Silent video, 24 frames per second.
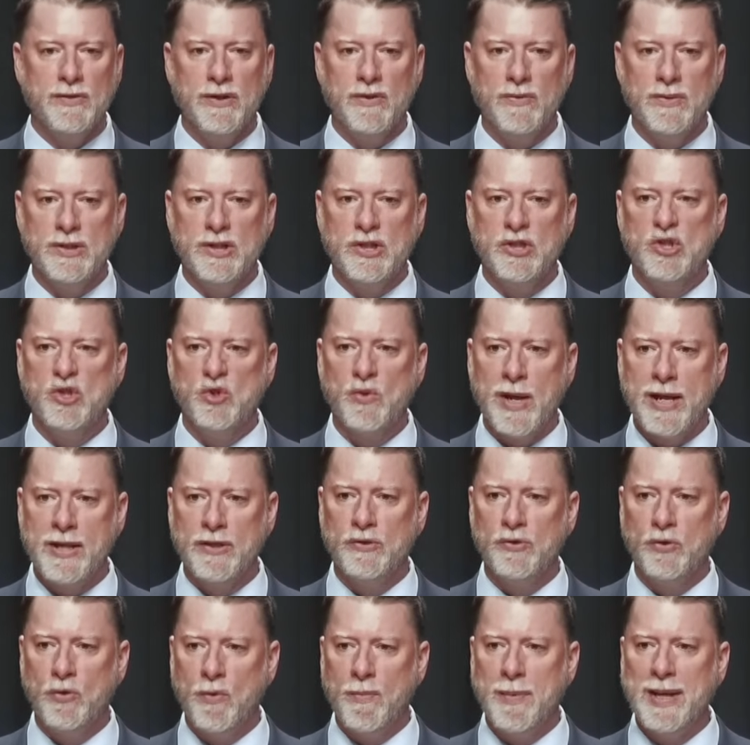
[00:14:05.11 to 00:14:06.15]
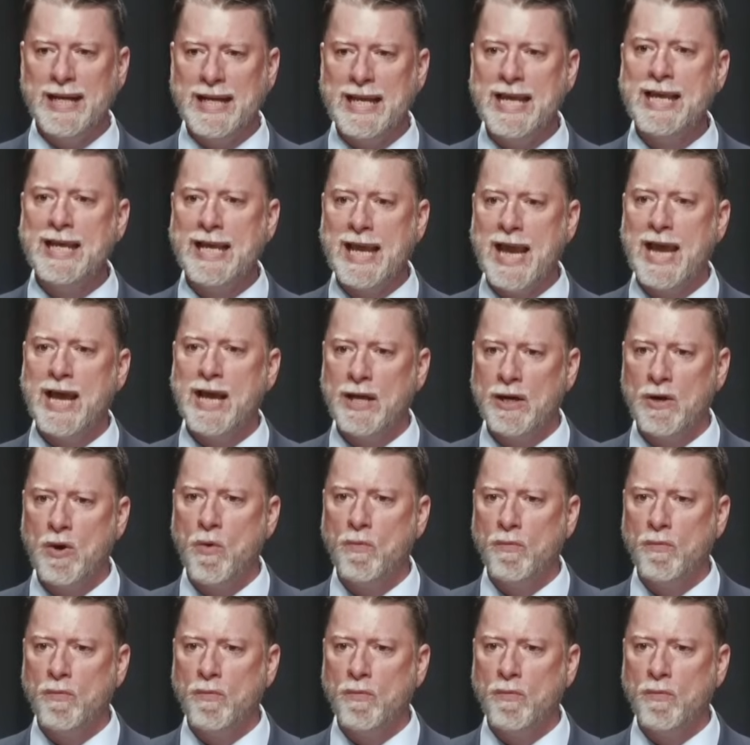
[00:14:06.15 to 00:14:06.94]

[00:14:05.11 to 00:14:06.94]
there is a strength to him and he can